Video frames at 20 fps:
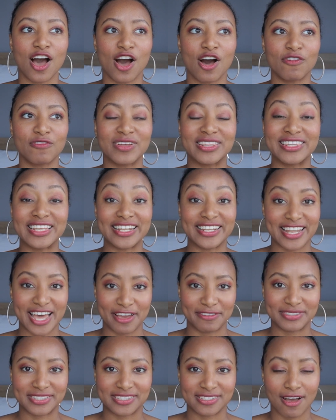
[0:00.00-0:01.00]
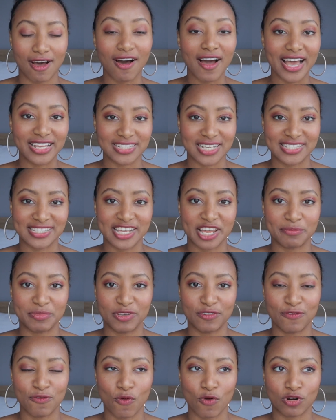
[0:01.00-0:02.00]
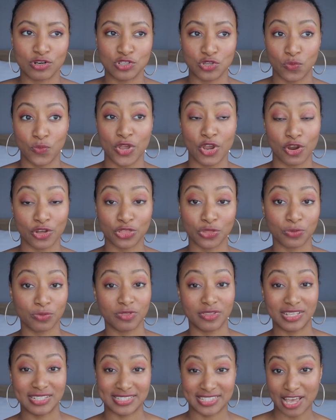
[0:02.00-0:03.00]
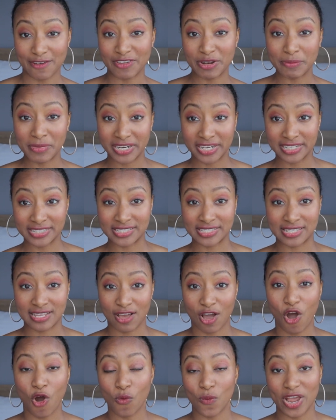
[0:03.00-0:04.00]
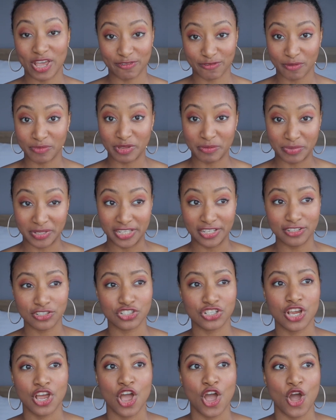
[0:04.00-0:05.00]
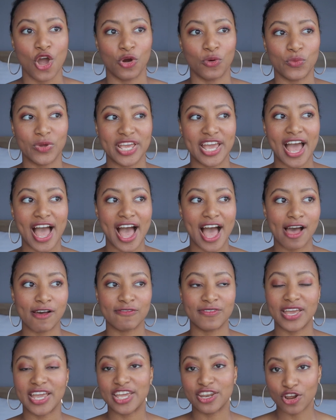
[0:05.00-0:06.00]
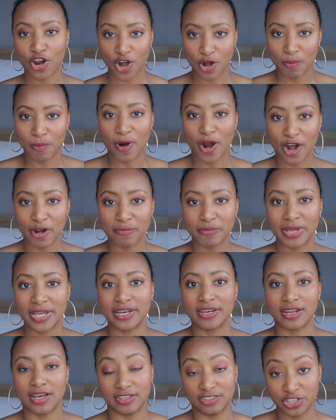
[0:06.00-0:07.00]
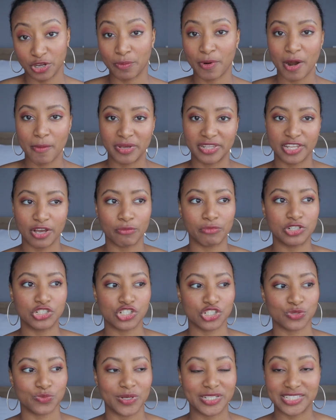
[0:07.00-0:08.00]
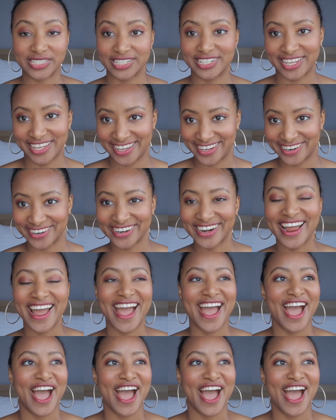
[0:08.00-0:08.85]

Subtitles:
of the lifestyle. As I said before, we are 7 minutes away from the beach. We have in our apartment, the apartment that we just rented here,